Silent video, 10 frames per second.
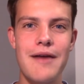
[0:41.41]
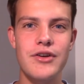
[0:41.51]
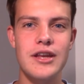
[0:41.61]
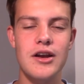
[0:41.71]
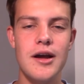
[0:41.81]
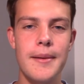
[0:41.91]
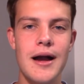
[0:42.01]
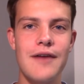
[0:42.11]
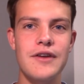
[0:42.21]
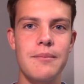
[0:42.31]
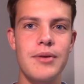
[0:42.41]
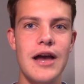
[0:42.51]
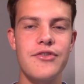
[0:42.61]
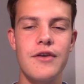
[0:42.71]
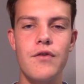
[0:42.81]
Everton are coming off an
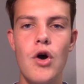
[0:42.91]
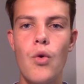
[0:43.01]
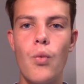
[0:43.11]
impressive